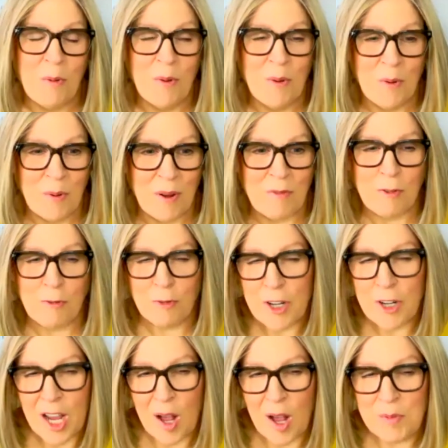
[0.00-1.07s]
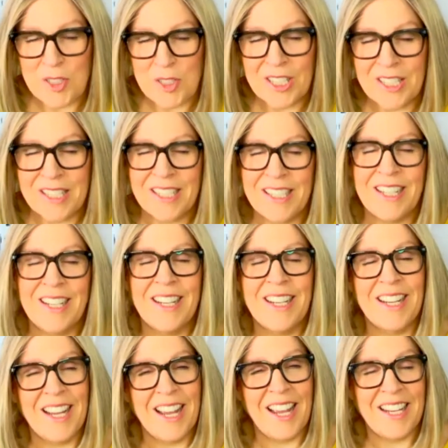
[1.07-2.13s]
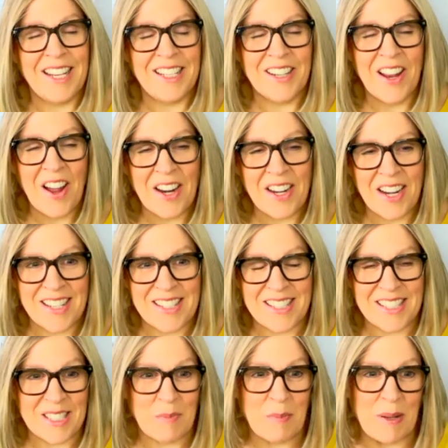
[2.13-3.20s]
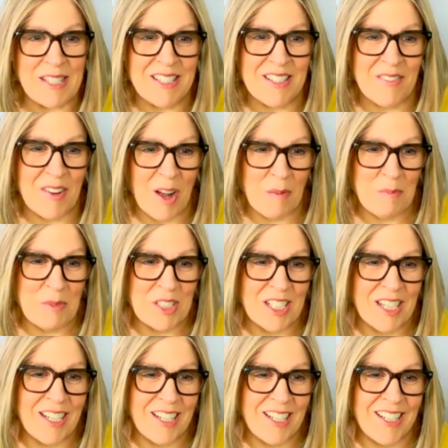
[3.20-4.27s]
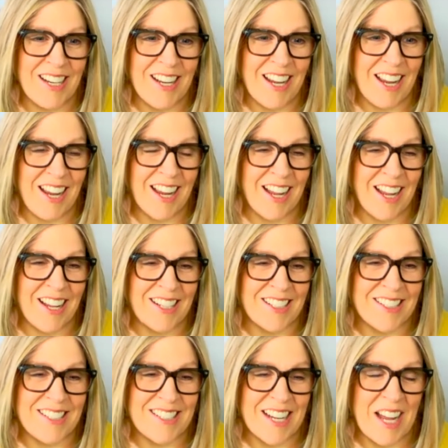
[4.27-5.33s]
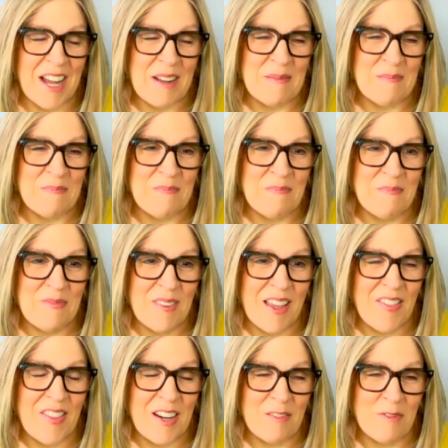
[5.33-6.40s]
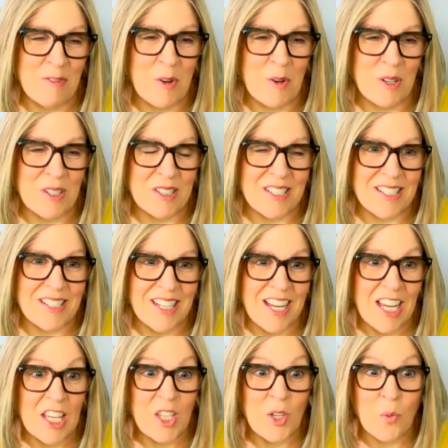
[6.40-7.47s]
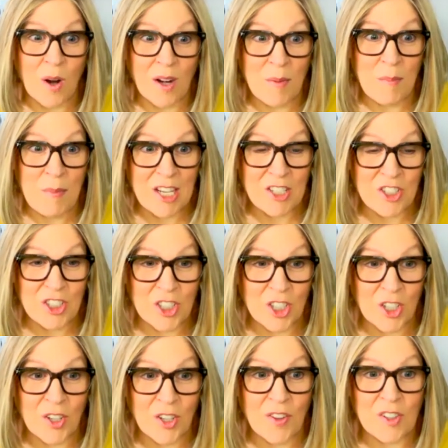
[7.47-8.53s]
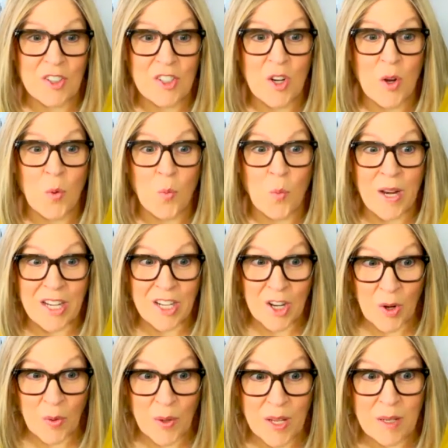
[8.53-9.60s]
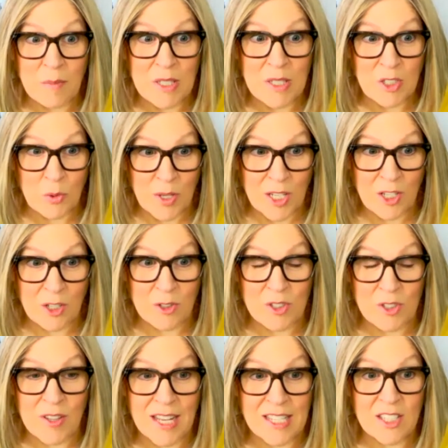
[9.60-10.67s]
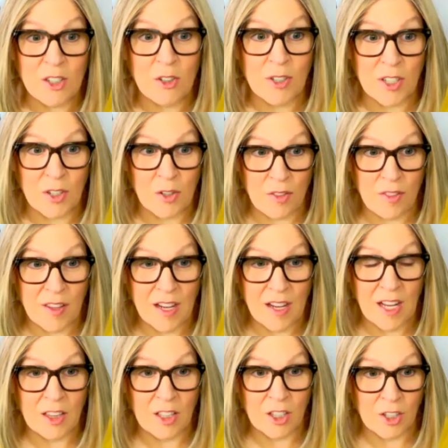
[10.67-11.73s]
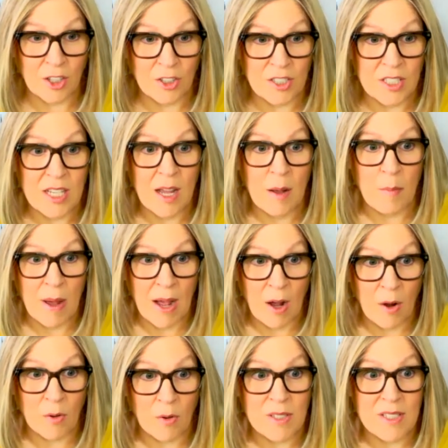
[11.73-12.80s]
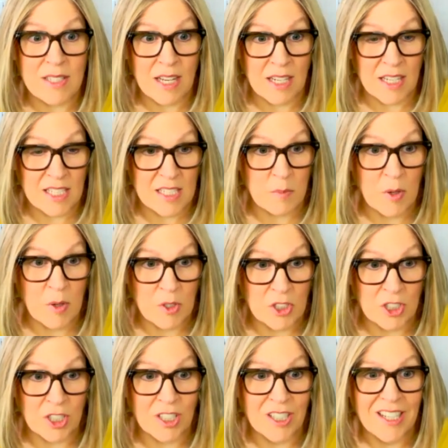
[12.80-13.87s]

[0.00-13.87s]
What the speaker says: we have a free option, a not as expensive option, and then of course you want to make sure there's no window in between you. So that's a critical thing I learned about sun exposure